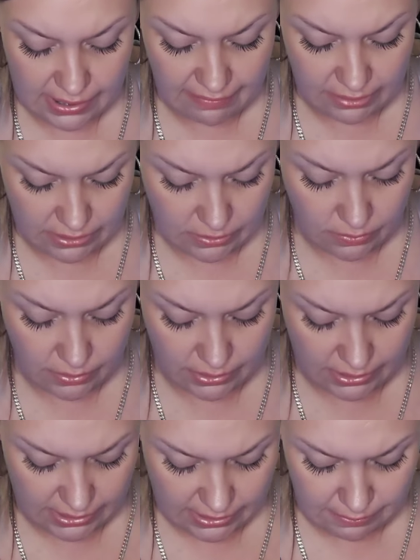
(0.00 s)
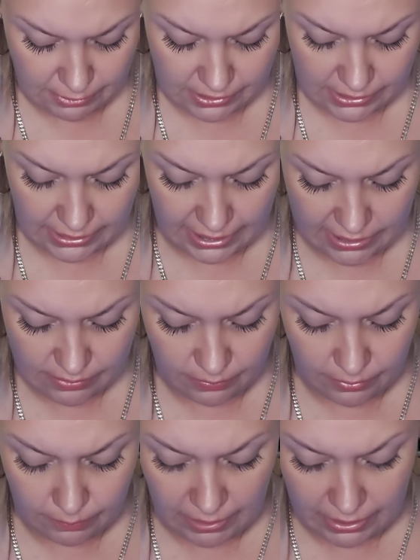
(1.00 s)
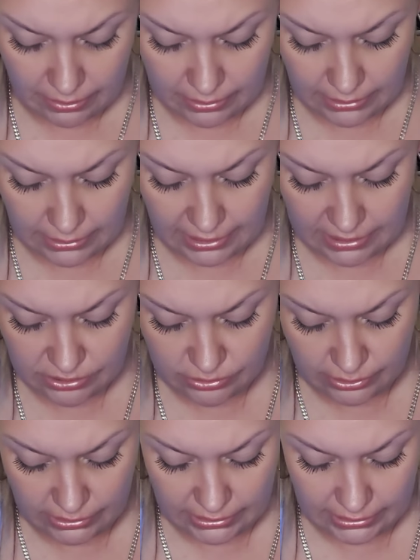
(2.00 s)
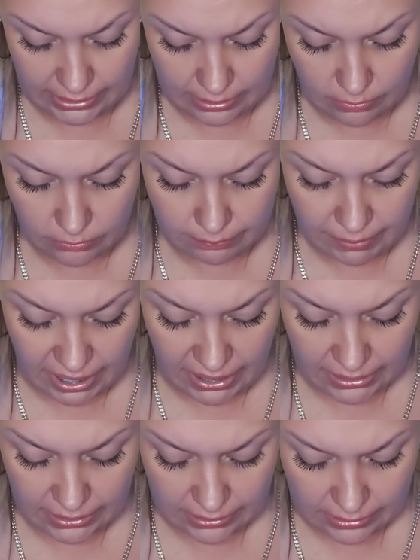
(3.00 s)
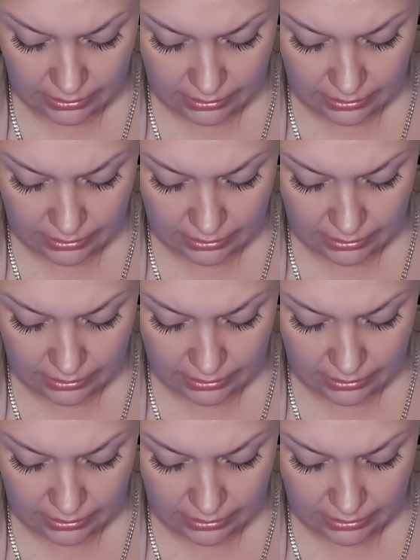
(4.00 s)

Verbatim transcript: seven of swords this person lacks willpower they lack strength they can't hold back